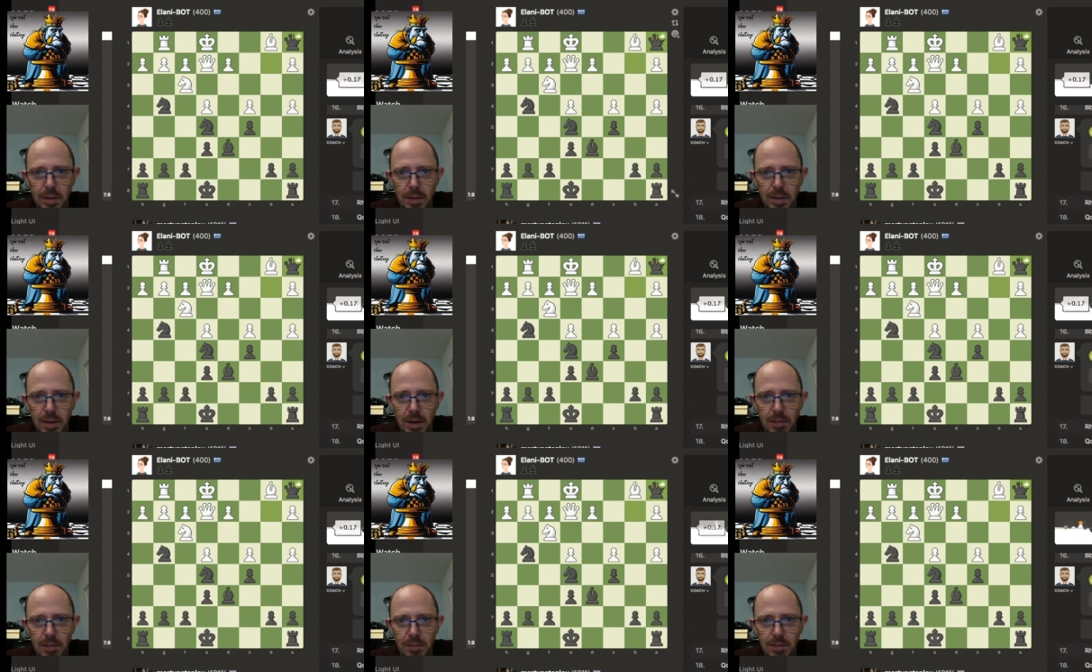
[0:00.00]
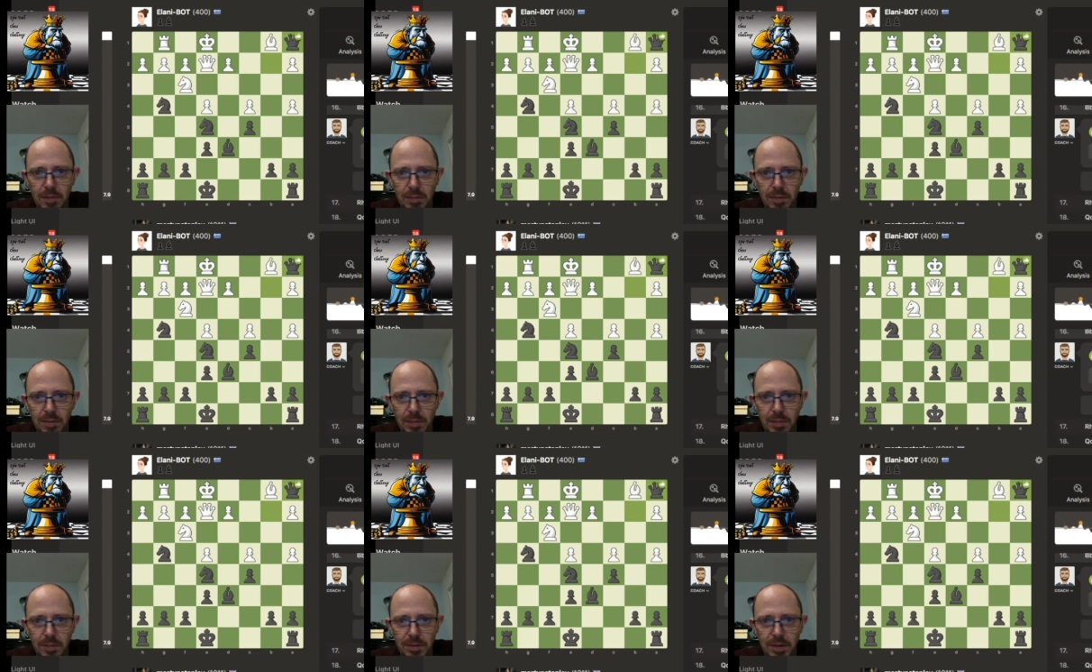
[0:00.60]
That was obviously a
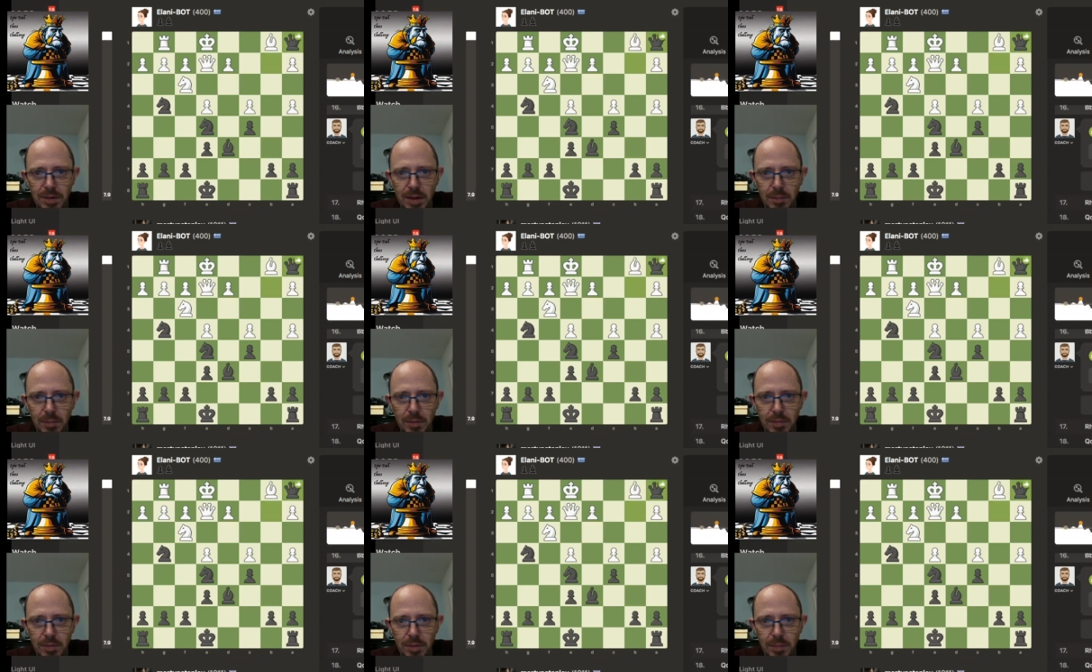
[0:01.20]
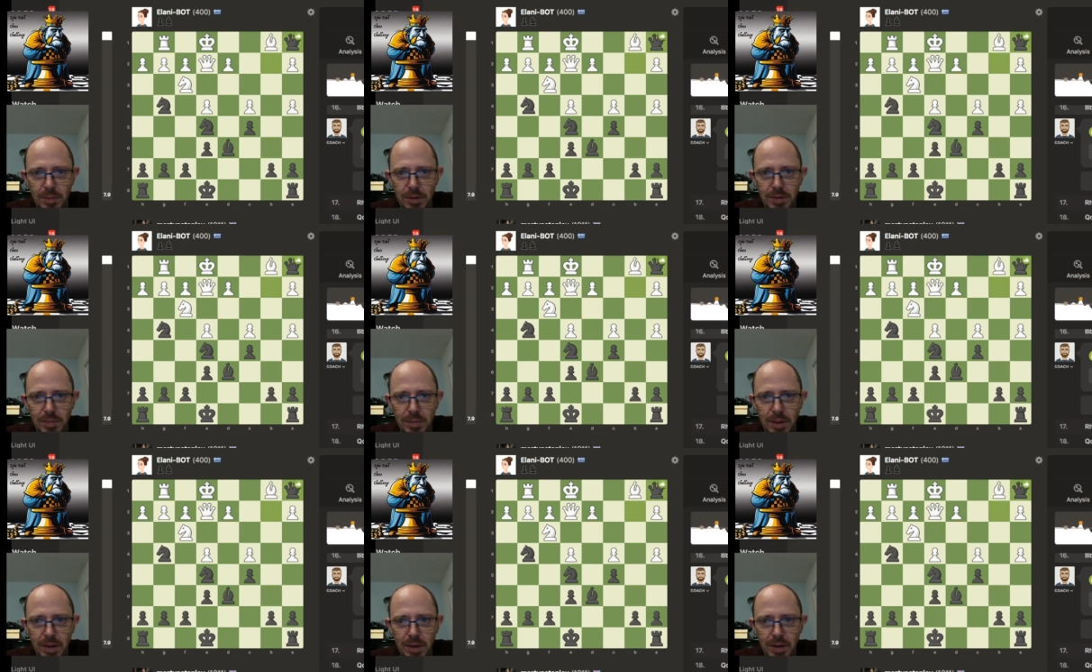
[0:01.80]
mistake, moving the bishop
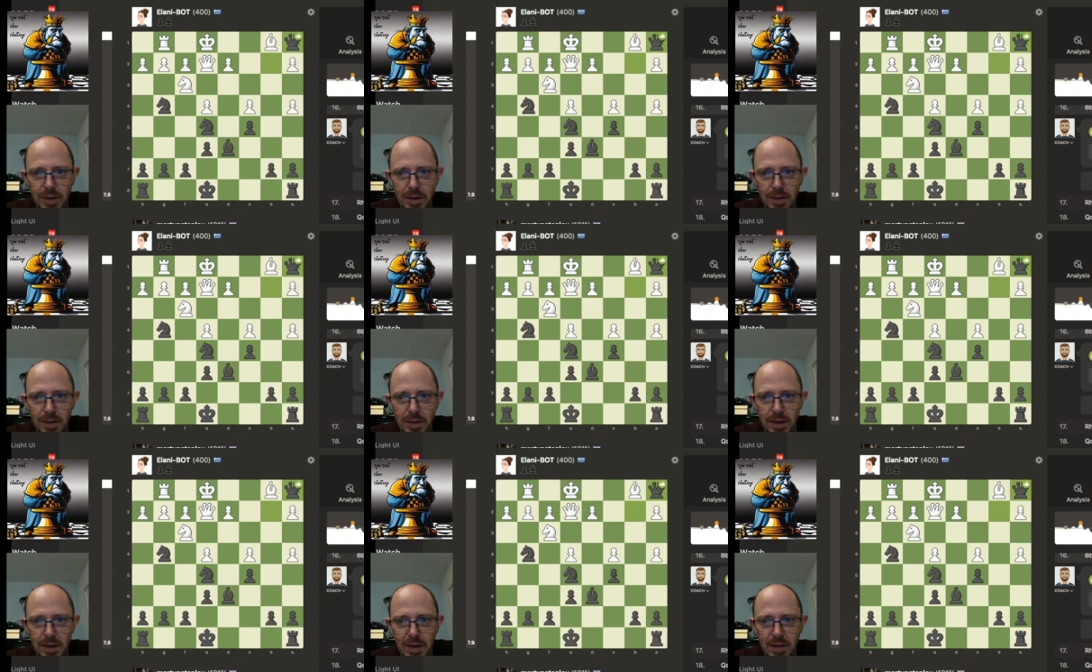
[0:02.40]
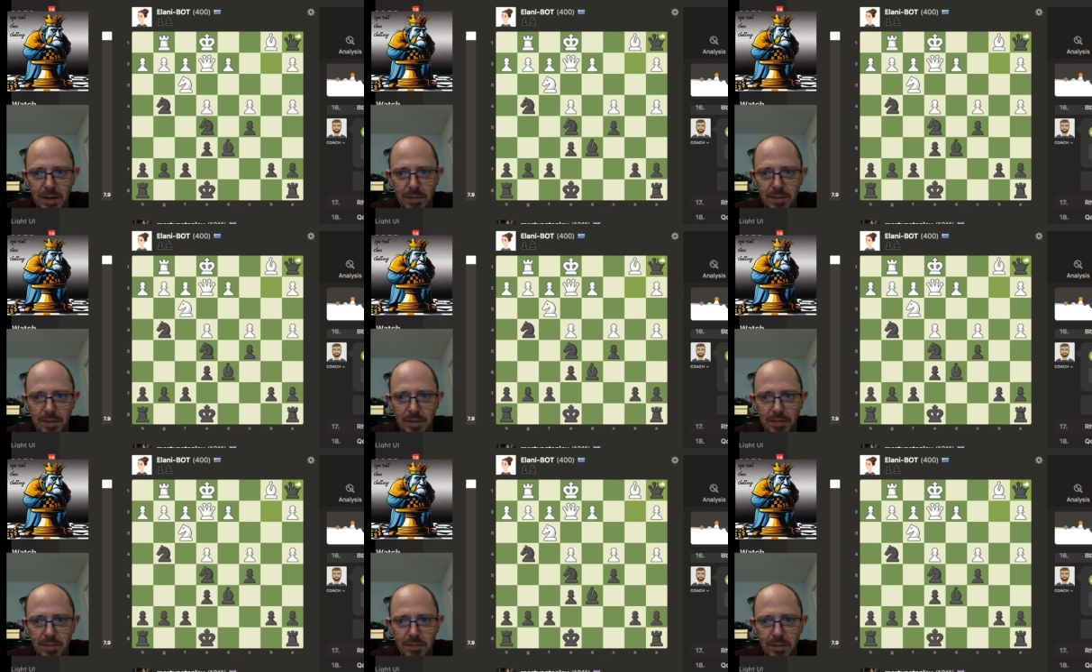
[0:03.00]
there. That gave us
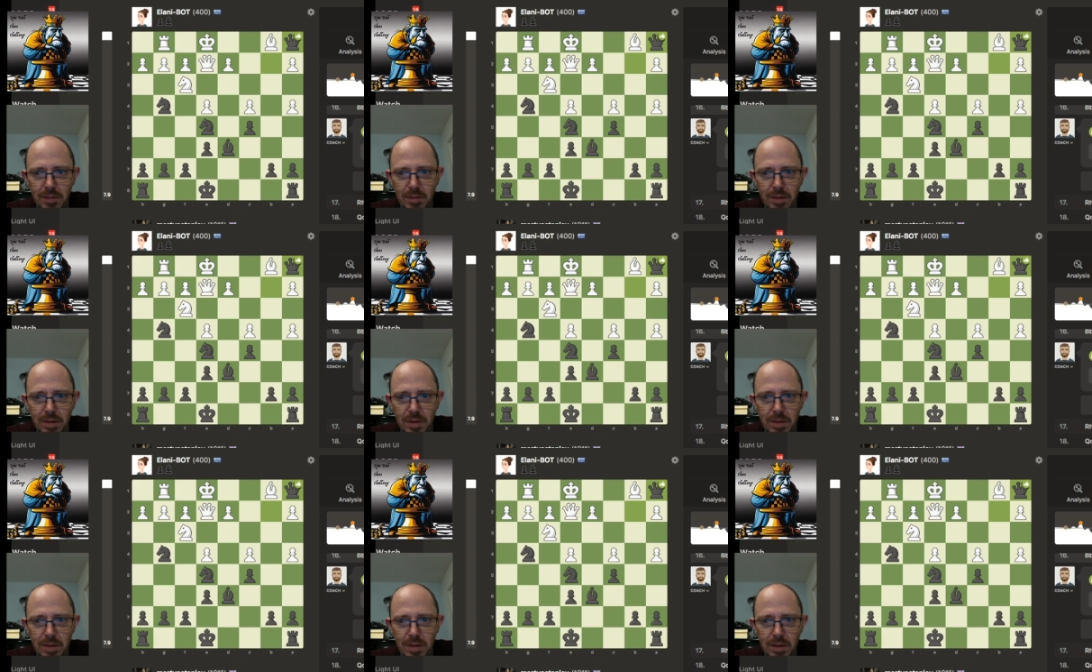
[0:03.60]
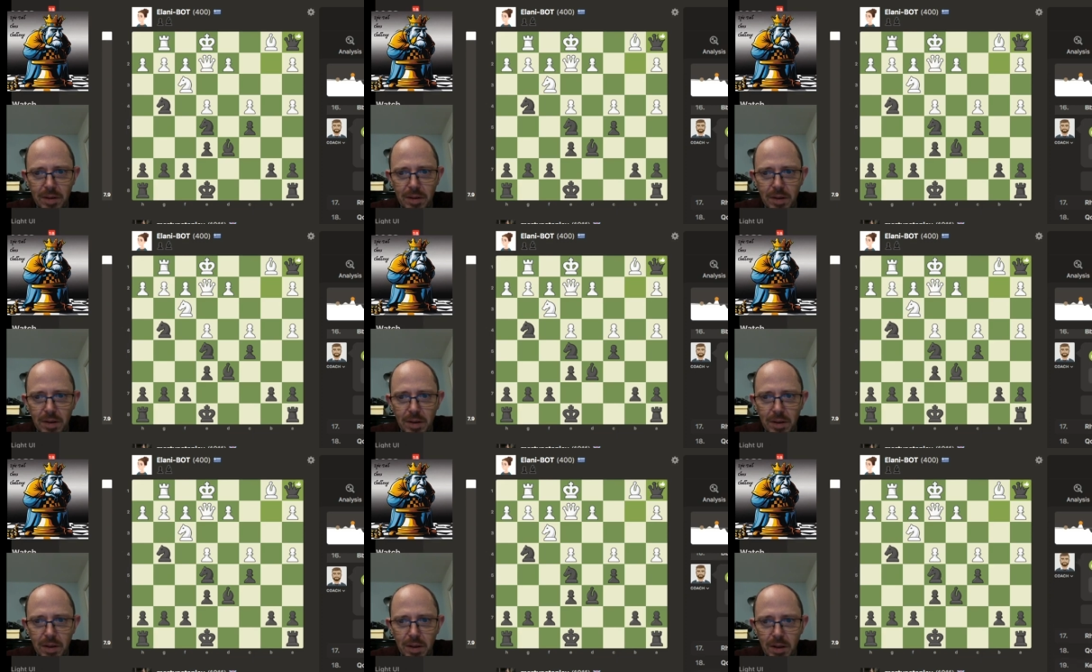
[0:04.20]
that rook.
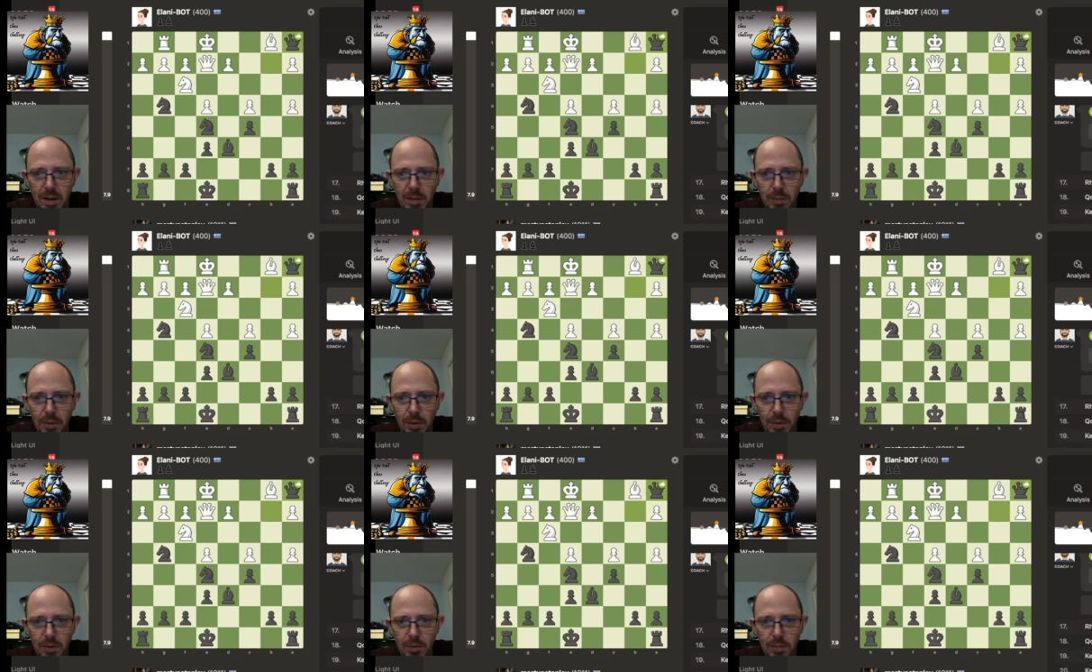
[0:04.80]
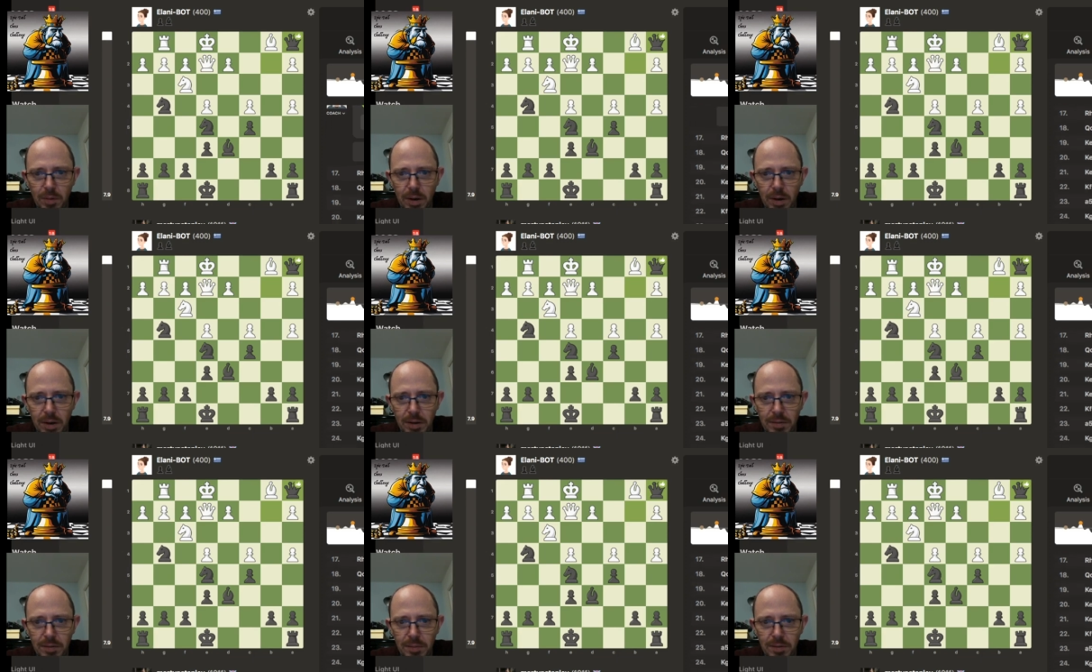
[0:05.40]
But
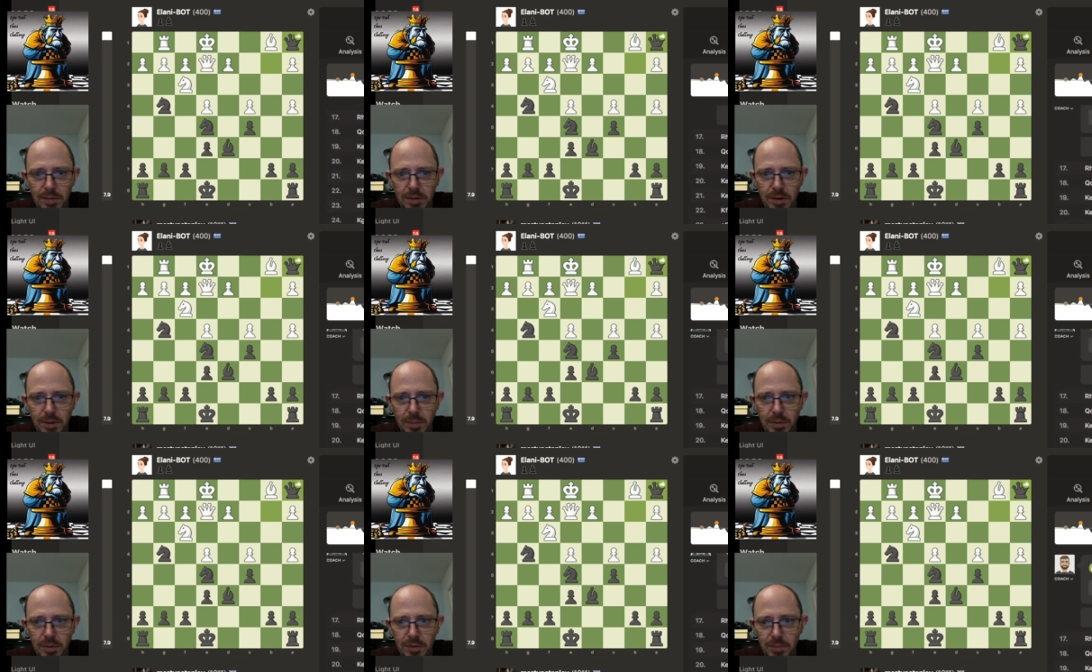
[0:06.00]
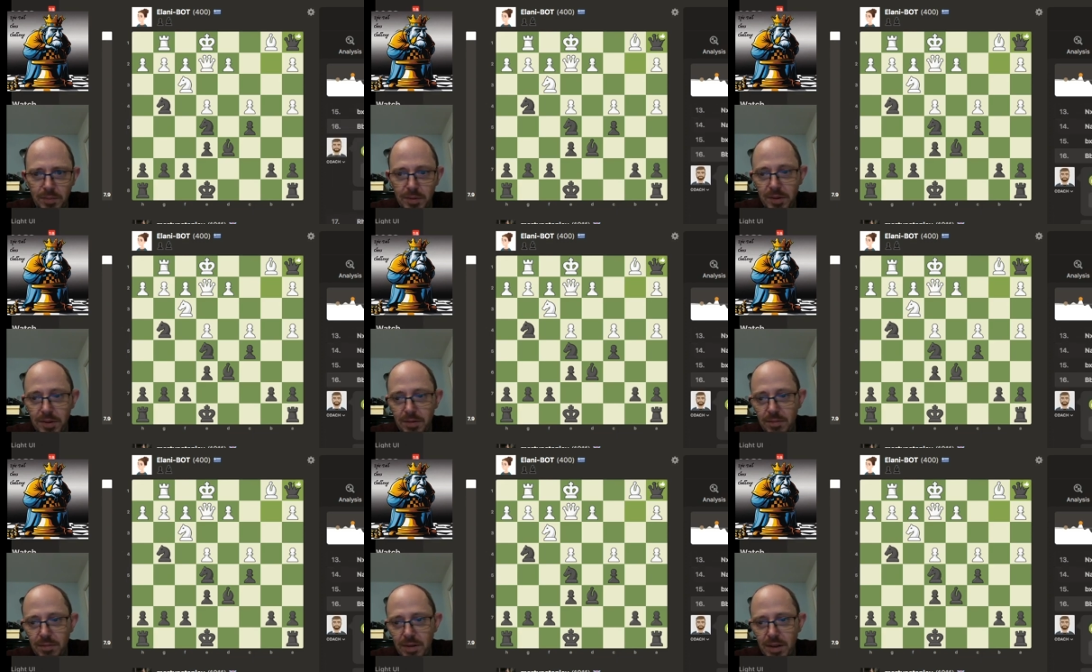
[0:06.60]
otherwise, there was no point at which it
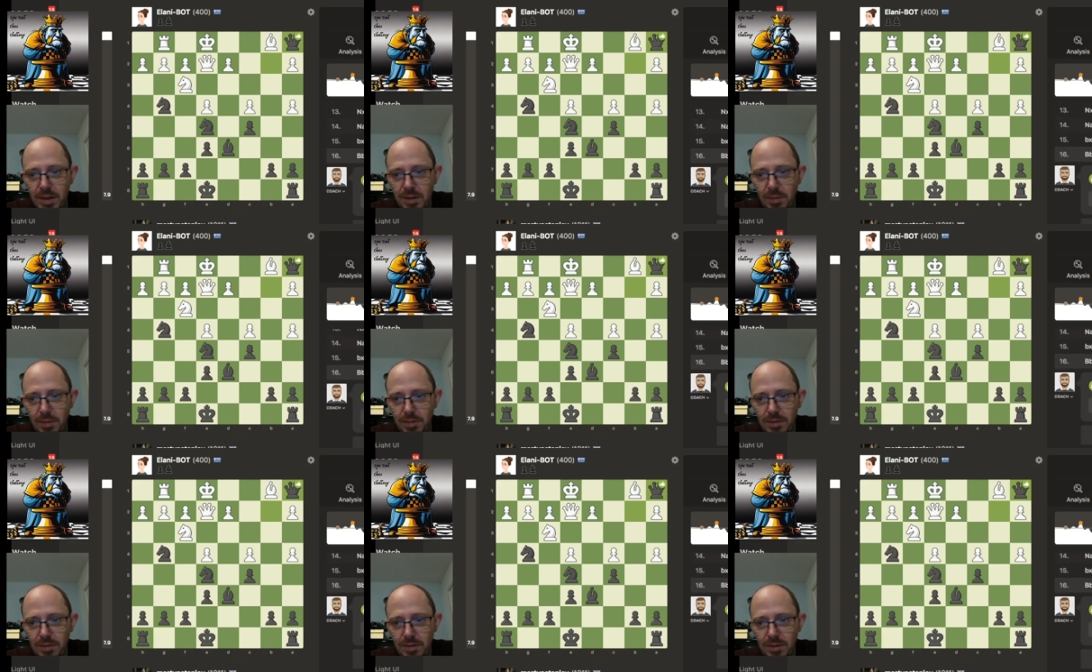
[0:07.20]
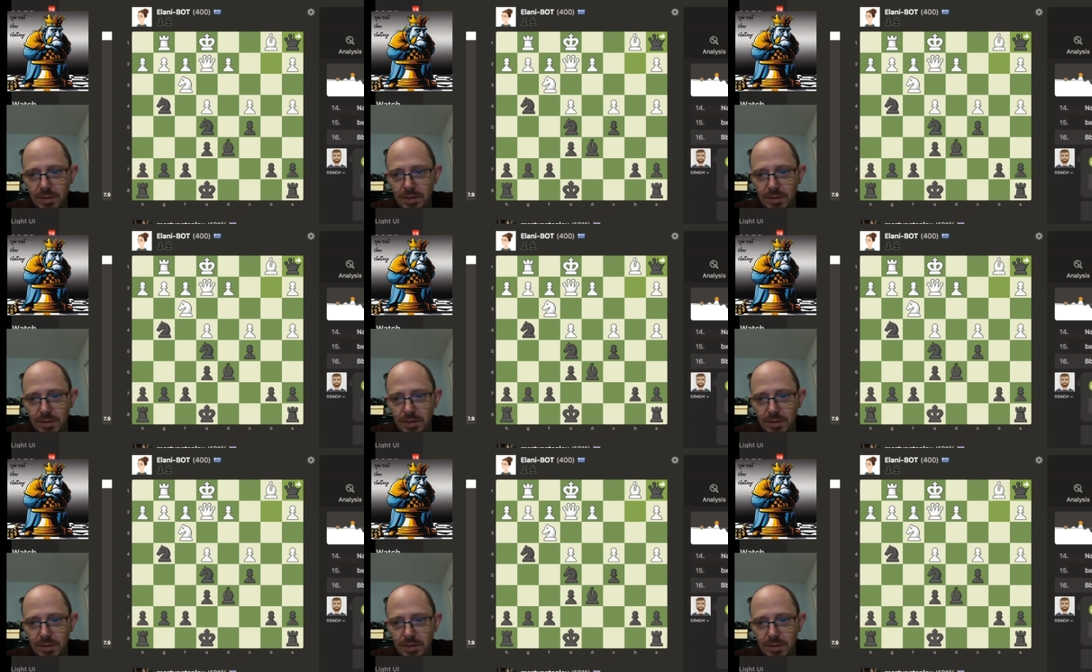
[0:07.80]
really wanted us to